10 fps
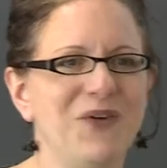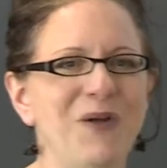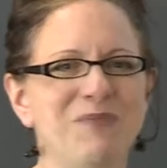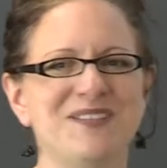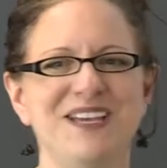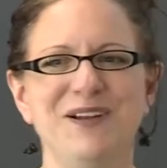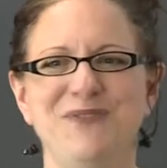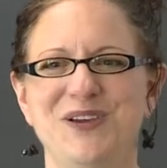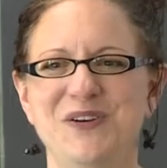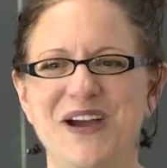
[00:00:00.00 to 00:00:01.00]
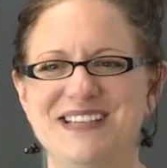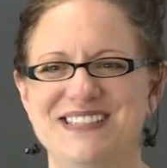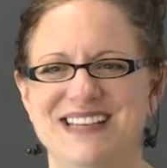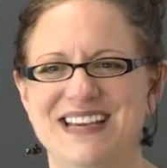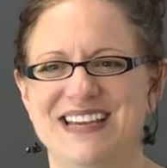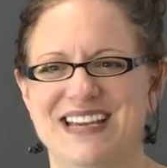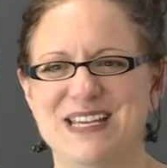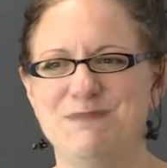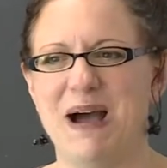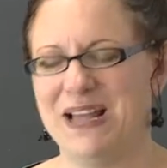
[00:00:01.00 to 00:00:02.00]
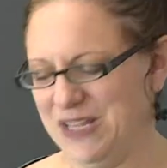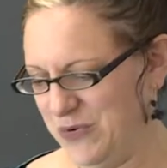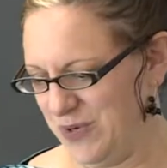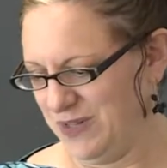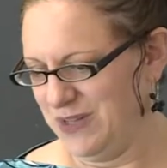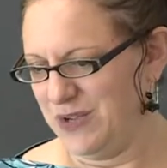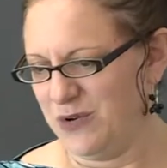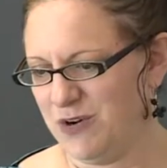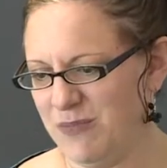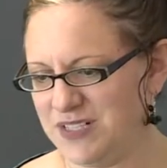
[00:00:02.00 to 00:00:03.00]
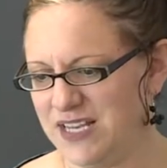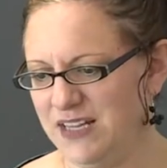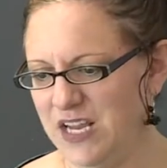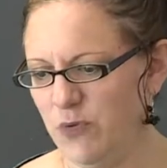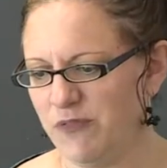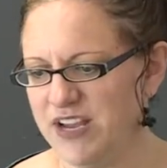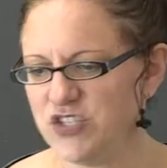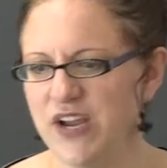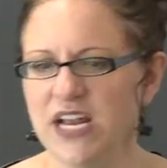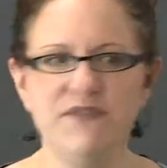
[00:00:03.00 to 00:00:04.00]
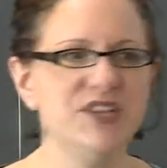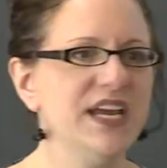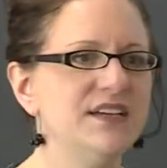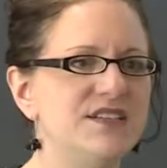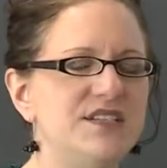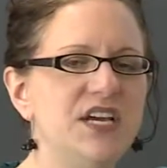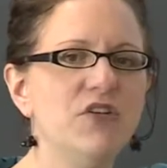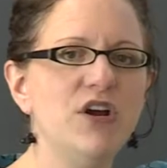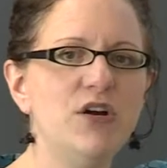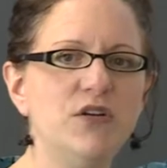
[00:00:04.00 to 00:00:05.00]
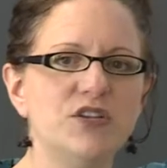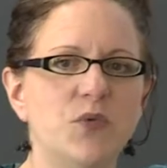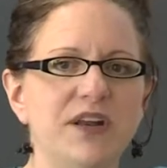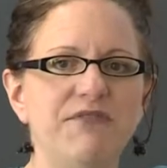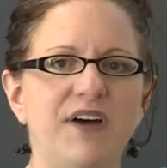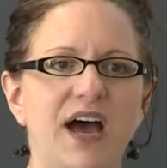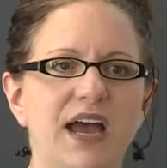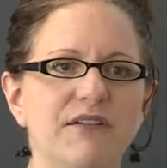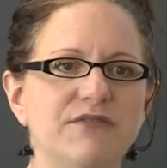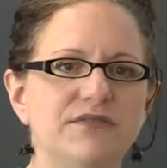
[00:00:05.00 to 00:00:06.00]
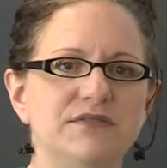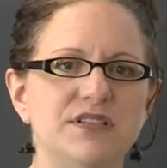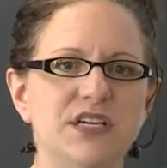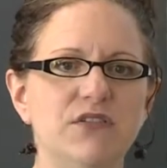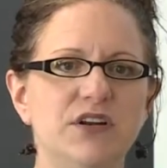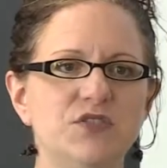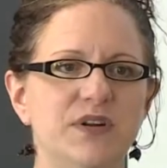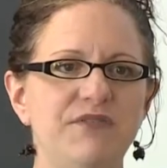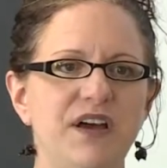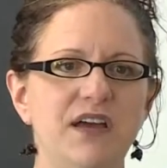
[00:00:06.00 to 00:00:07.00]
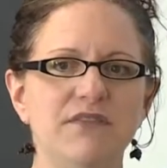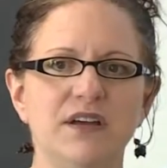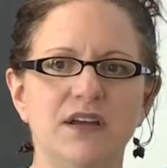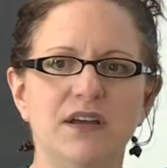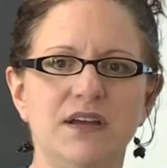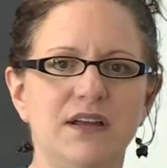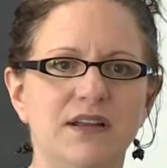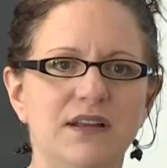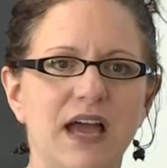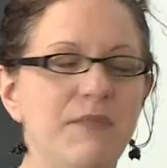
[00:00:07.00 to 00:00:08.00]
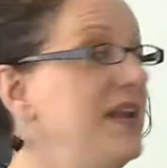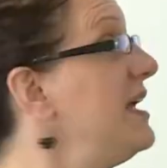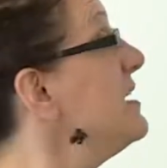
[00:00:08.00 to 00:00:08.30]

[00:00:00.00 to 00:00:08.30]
What percent of the US is bilingual or multilingual? Raise your hand if you think it's zero to 25. Zero to 25? Not many